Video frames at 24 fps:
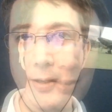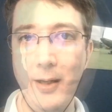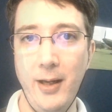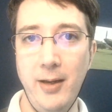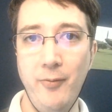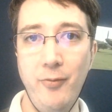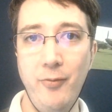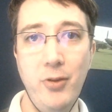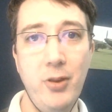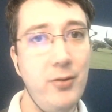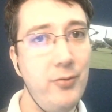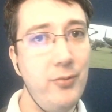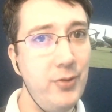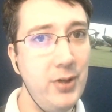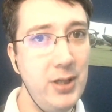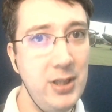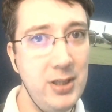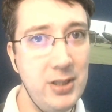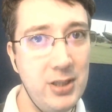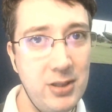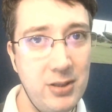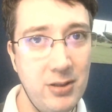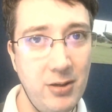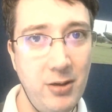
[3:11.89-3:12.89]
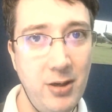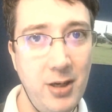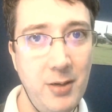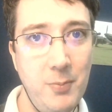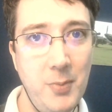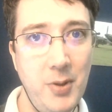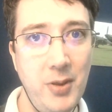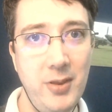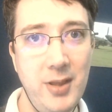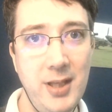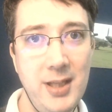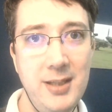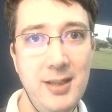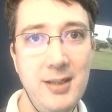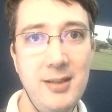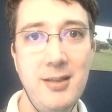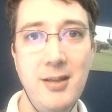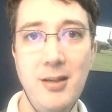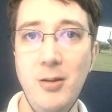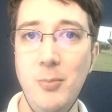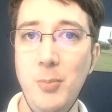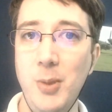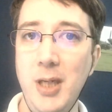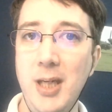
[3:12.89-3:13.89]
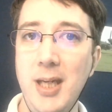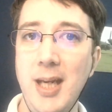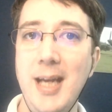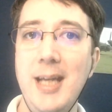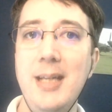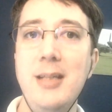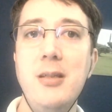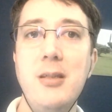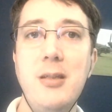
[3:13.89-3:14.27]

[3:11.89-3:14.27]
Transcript: And for the first time, this is going to be a